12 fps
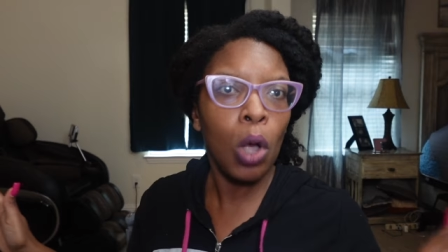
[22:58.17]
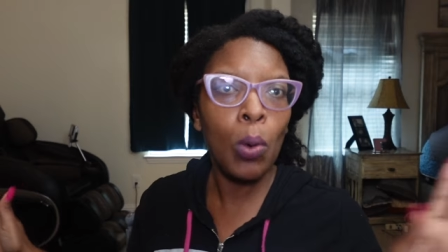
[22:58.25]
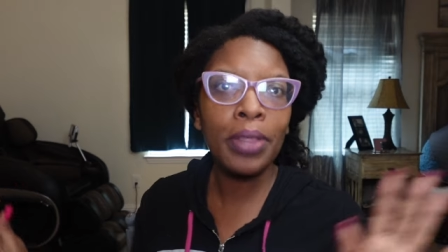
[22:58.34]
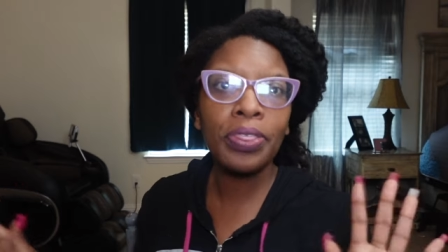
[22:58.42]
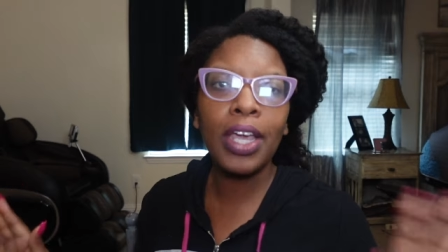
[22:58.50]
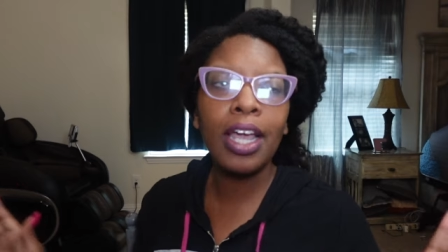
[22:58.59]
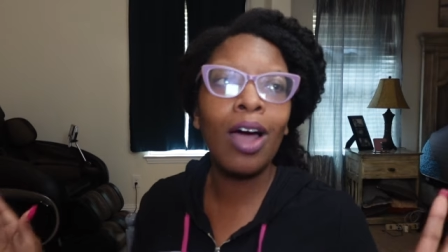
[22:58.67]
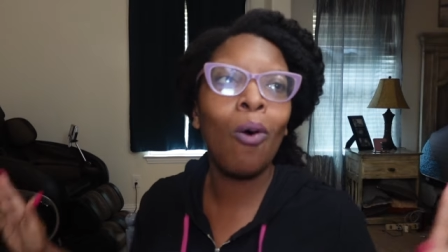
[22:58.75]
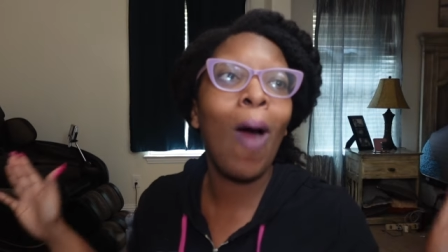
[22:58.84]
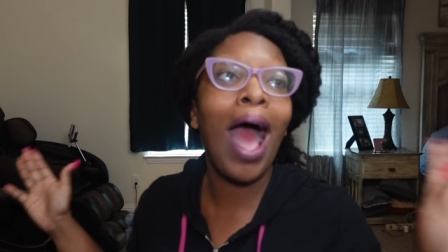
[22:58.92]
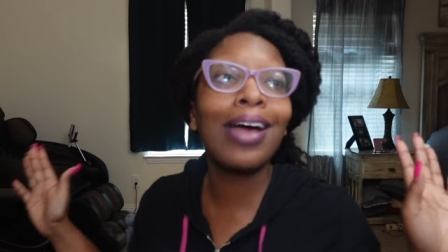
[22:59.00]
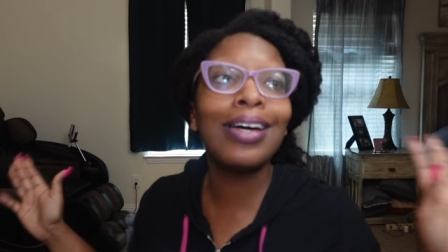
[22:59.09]
with them
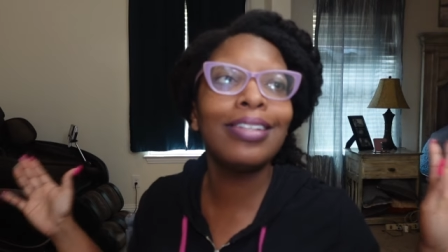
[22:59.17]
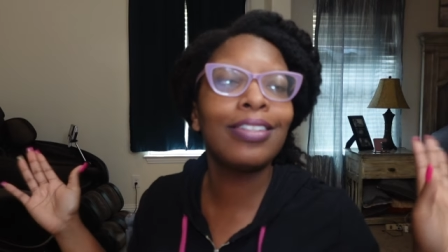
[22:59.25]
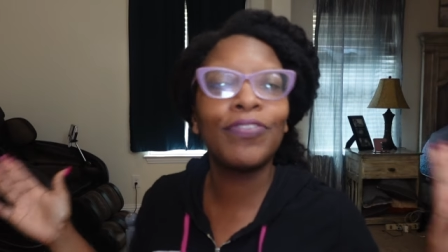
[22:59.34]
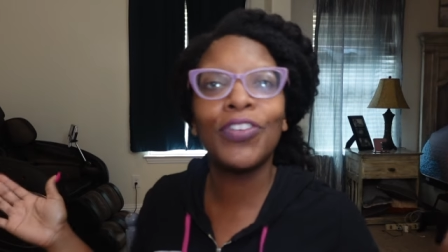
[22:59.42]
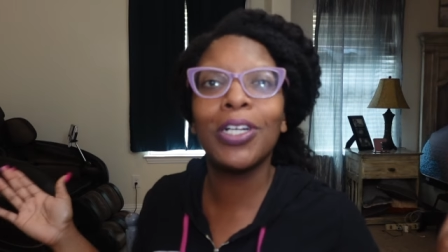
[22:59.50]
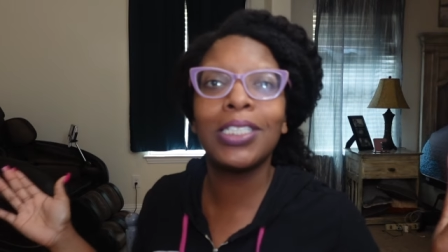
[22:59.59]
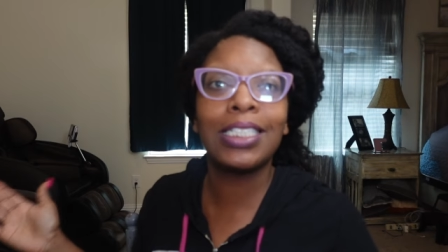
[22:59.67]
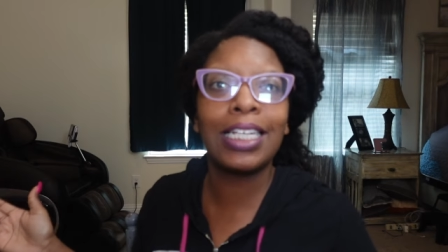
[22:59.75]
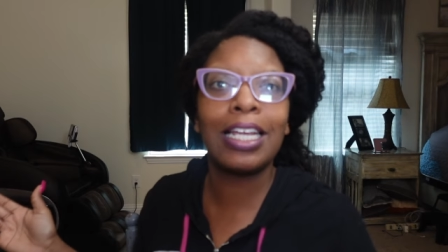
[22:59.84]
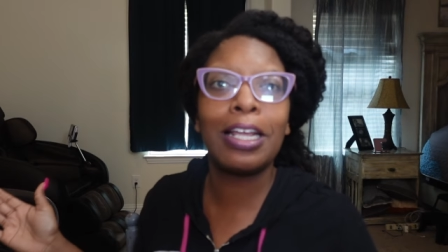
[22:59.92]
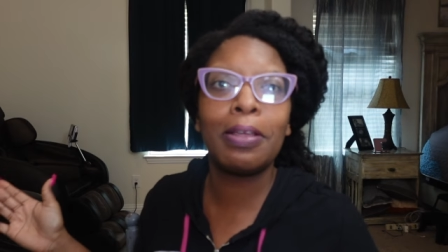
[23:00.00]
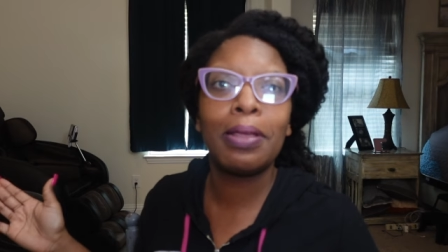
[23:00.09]
why couldn't the first
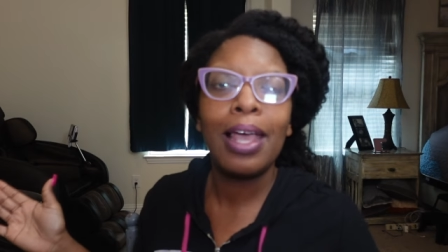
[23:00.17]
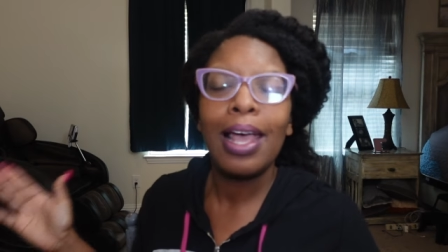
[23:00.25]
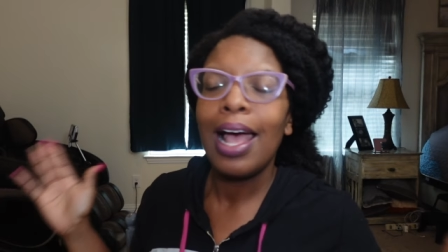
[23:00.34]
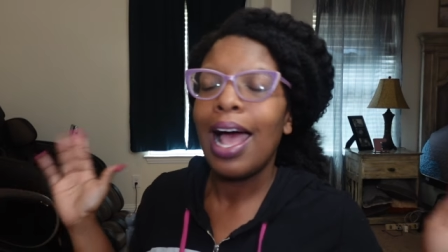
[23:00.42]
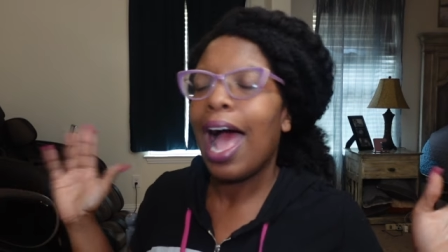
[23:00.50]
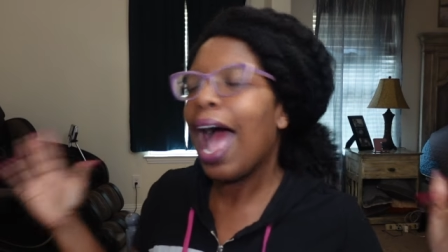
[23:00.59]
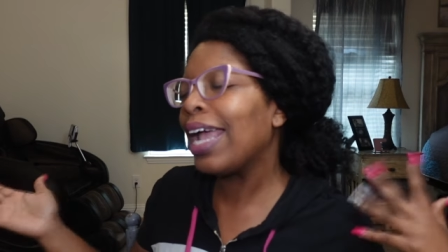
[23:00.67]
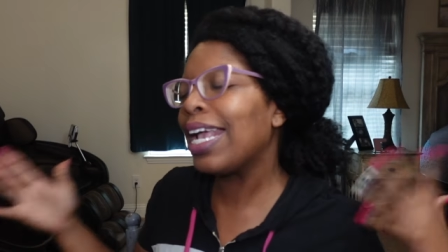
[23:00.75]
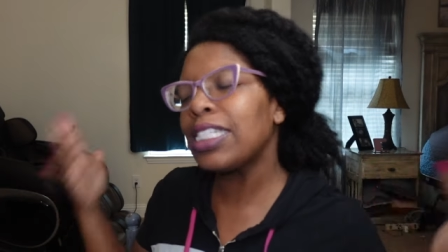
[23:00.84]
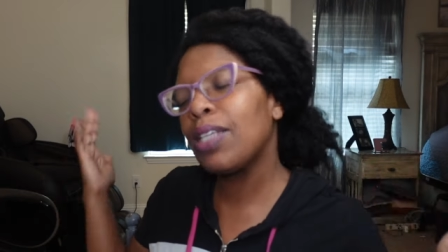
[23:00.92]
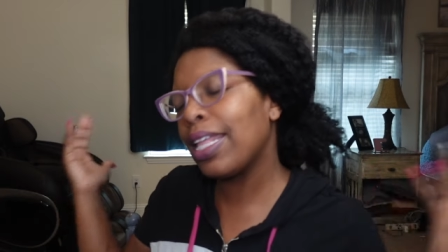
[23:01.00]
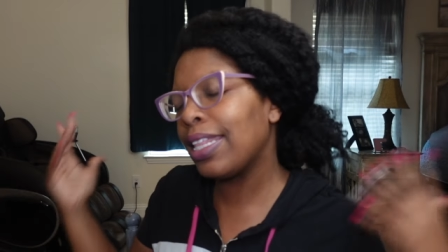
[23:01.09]
scene i
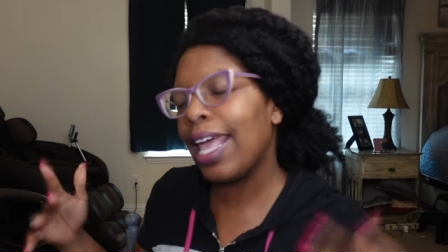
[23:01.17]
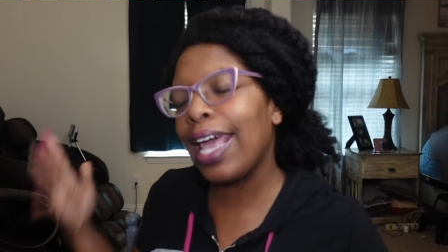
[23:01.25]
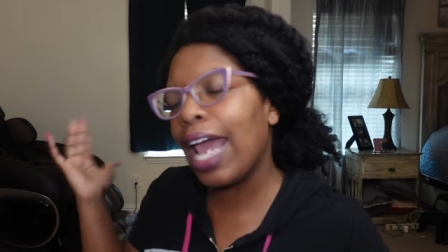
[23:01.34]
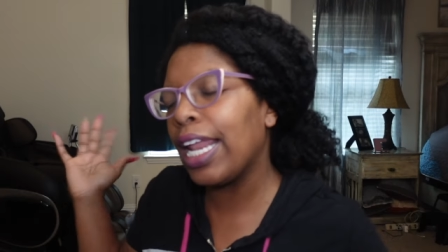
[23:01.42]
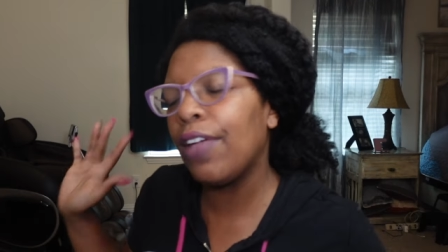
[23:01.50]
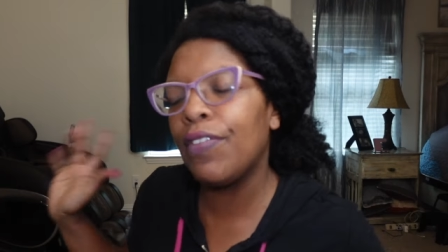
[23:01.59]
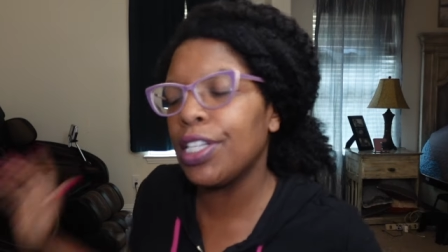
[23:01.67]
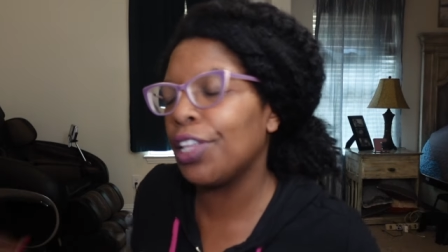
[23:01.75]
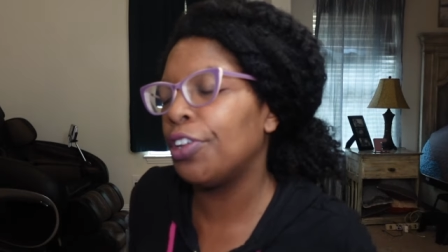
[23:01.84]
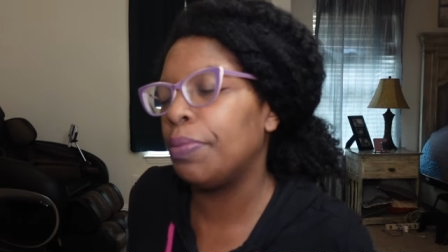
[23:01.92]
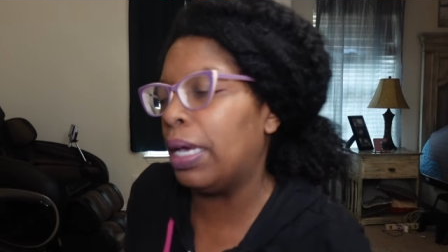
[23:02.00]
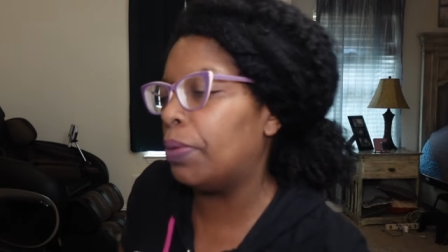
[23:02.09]
guess they gotta give us a
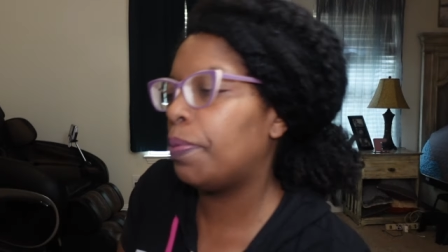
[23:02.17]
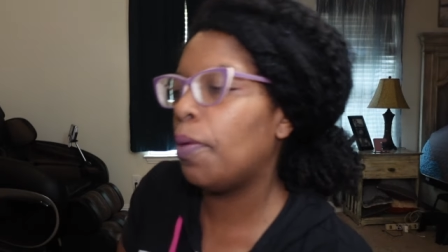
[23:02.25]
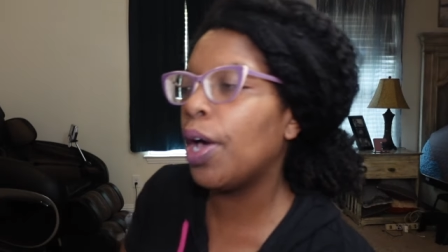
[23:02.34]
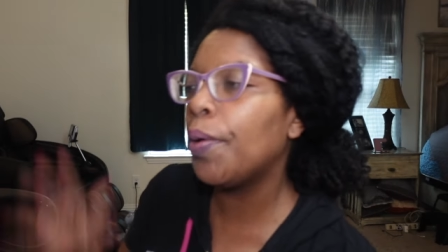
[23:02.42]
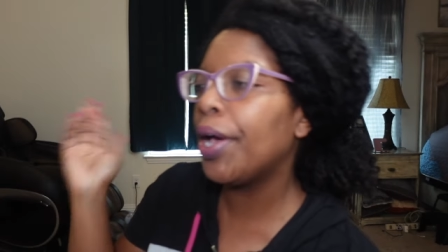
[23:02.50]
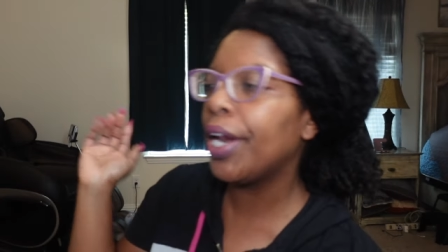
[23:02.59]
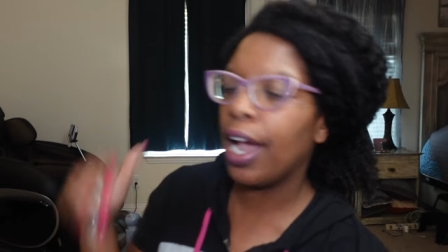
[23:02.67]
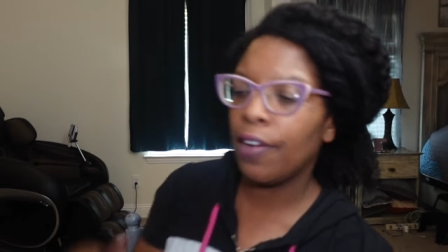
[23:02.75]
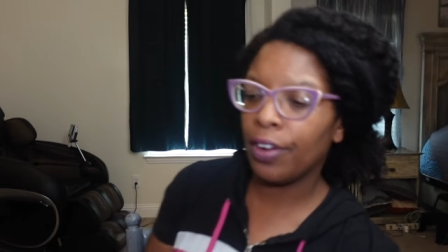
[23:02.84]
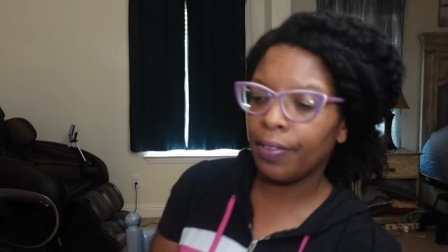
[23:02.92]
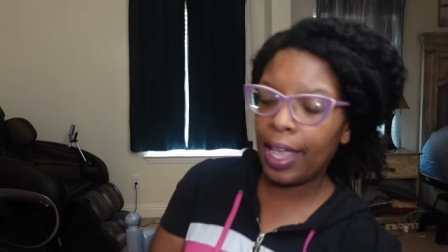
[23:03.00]
little bit boy. whatever